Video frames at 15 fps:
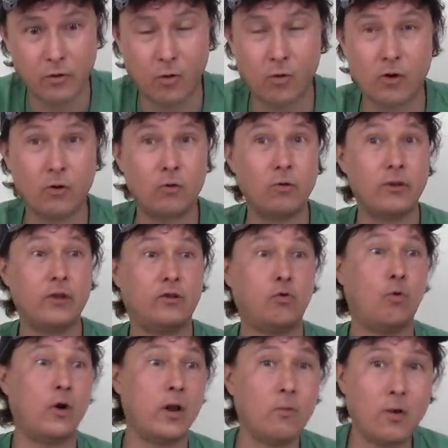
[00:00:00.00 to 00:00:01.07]
or only
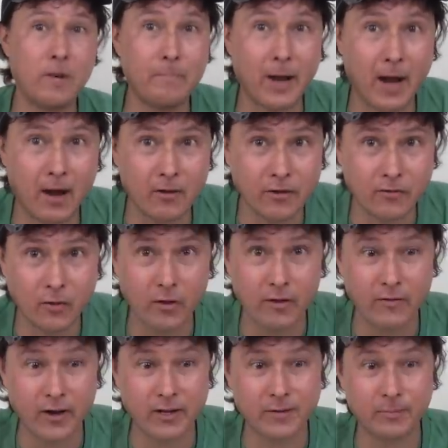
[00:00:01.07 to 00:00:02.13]
21 pounds of only
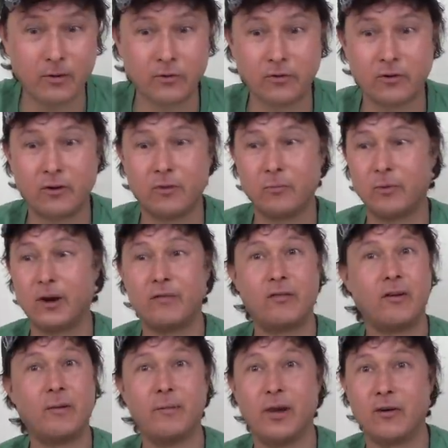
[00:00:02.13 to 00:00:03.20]
vegetables, or
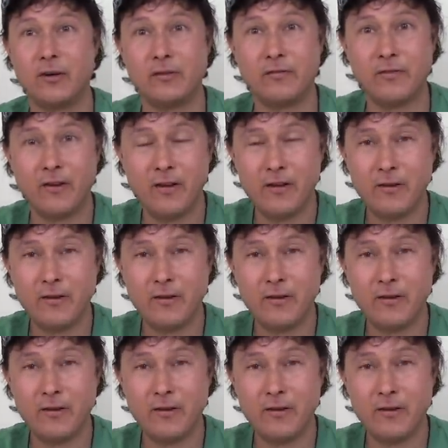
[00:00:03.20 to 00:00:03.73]
whatever amount of